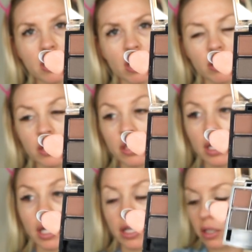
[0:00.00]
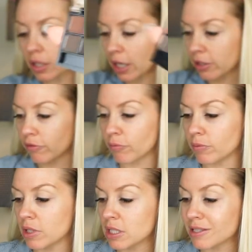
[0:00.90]
color and kind of
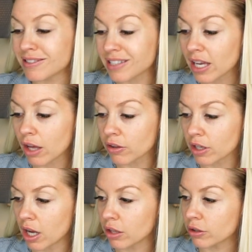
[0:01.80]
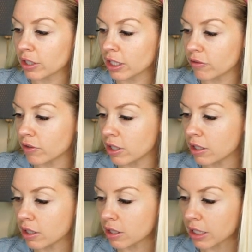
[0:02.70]
see how the color
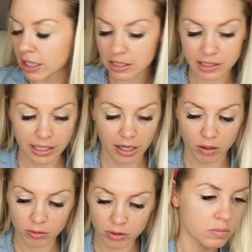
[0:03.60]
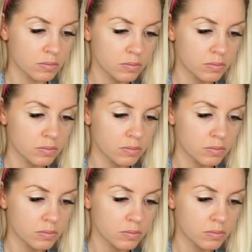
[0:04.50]
even lays down.